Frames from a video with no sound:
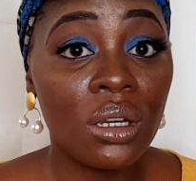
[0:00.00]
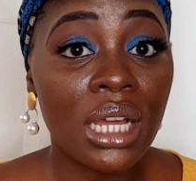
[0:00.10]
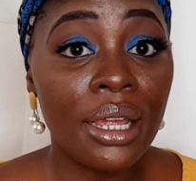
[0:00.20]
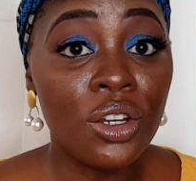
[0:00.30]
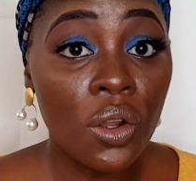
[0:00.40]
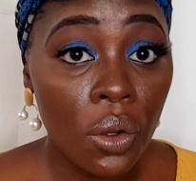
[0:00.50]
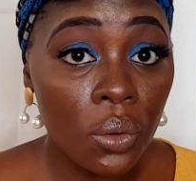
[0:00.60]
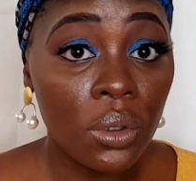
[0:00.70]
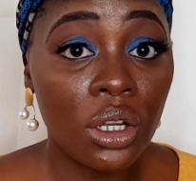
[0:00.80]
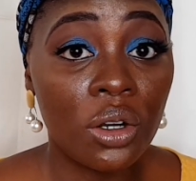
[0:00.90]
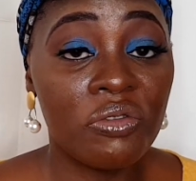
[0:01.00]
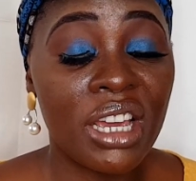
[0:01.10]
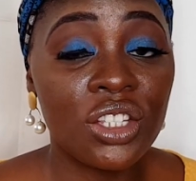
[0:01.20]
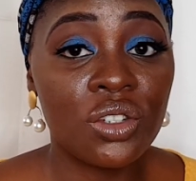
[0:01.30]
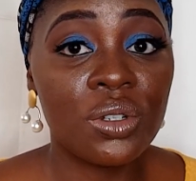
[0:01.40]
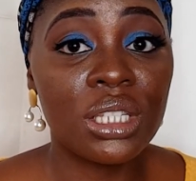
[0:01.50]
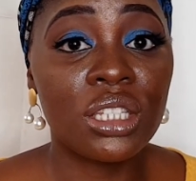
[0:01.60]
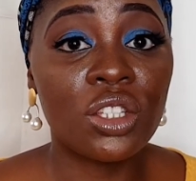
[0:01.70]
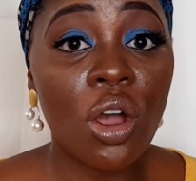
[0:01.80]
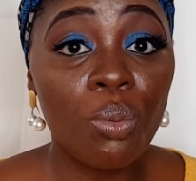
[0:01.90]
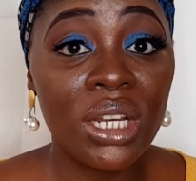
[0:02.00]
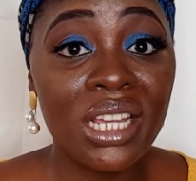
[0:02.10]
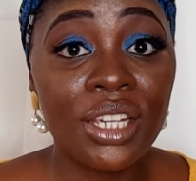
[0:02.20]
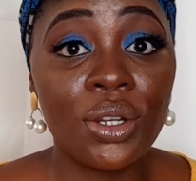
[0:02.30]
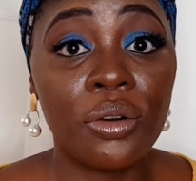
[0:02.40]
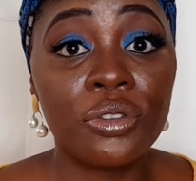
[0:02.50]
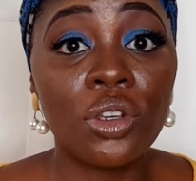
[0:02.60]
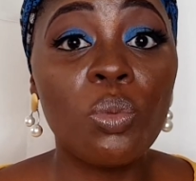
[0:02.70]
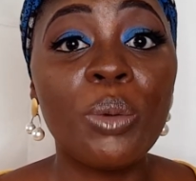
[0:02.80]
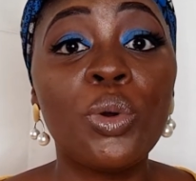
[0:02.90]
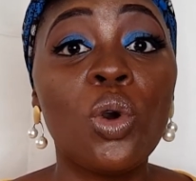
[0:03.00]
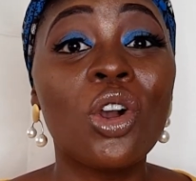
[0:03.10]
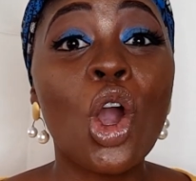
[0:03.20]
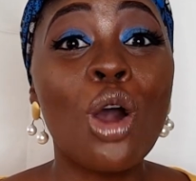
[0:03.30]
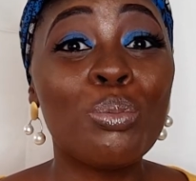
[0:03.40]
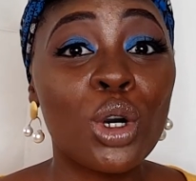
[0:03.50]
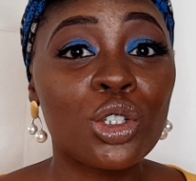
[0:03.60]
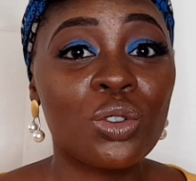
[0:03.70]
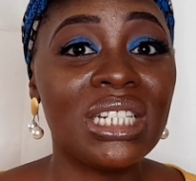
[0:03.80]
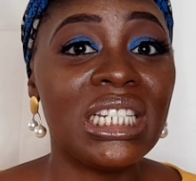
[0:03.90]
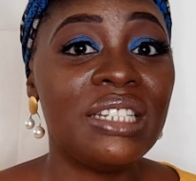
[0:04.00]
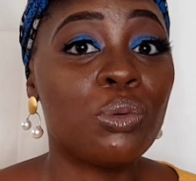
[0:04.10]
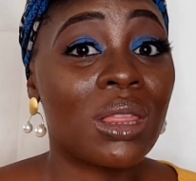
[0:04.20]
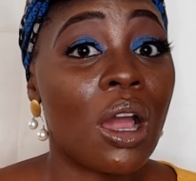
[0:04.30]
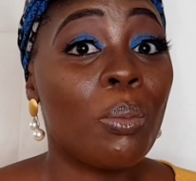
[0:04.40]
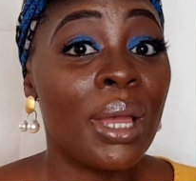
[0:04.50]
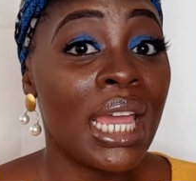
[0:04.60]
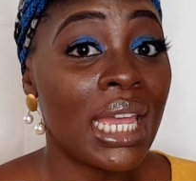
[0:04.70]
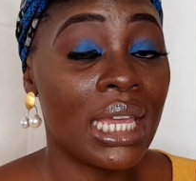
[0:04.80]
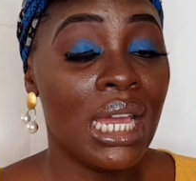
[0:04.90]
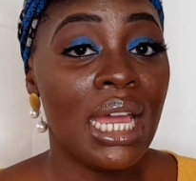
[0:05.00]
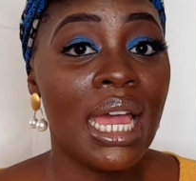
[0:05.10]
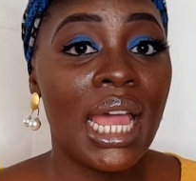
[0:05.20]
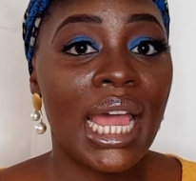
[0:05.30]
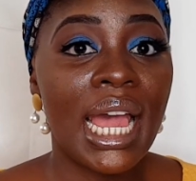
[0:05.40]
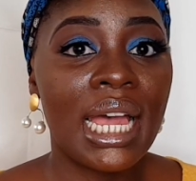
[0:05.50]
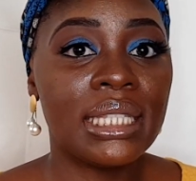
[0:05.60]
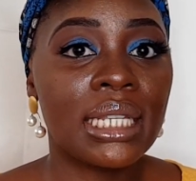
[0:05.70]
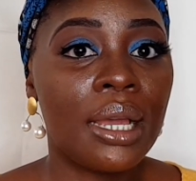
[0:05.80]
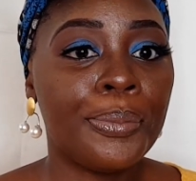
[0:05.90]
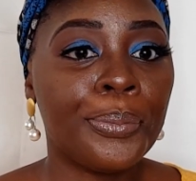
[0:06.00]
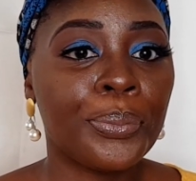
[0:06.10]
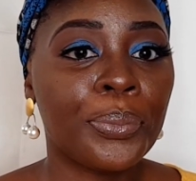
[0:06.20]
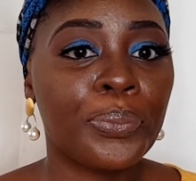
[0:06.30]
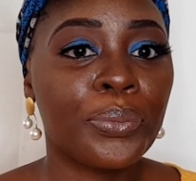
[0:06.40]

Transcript: I know a lot of Nigerians, some were laid off, some were put on compulsory leave without pay, and